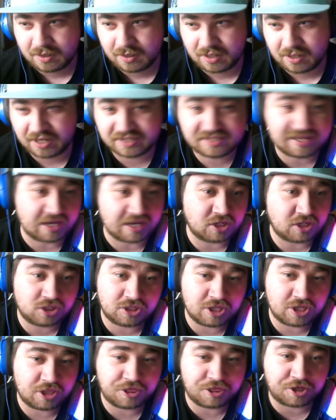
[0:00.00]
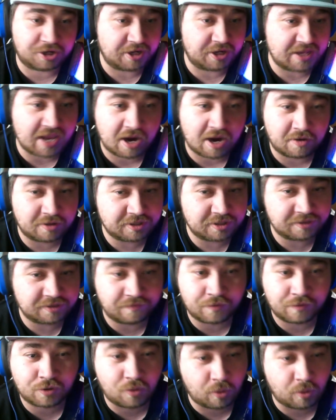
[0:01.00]
Essentially 30 hours
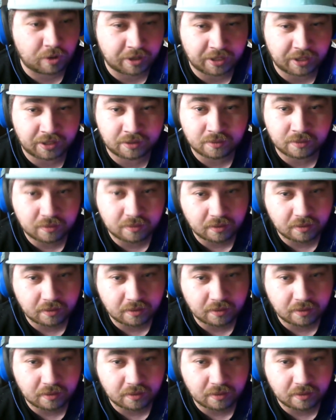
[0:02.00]
of recording.